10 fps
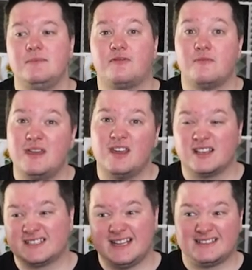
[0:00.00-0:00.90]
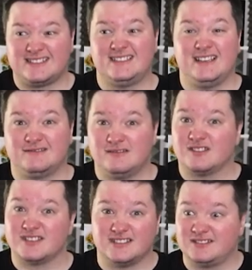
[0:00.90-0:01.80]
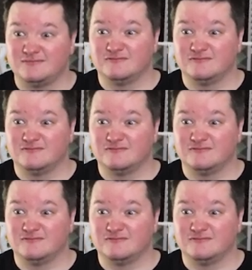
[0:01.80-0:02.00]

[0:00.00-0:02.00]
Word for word: For me, I select zero because I don't